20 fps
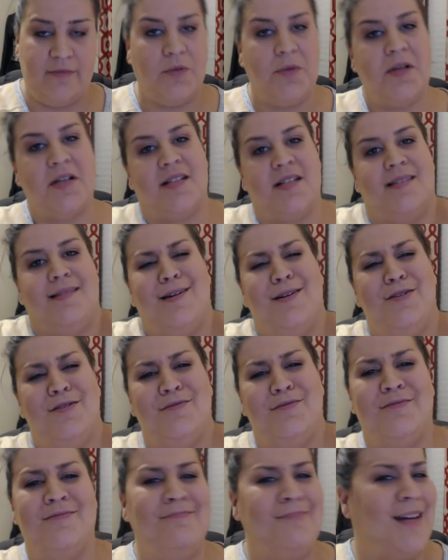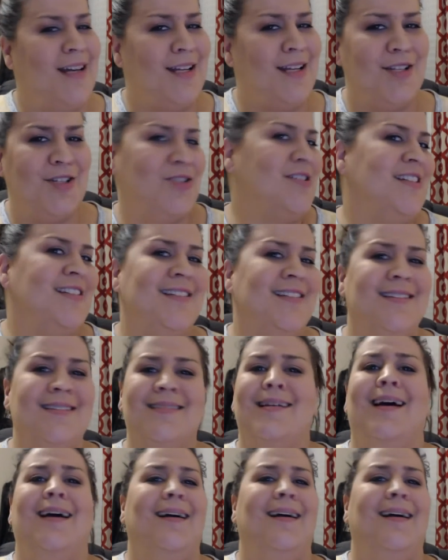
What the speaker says: Of course, no. My insurance says,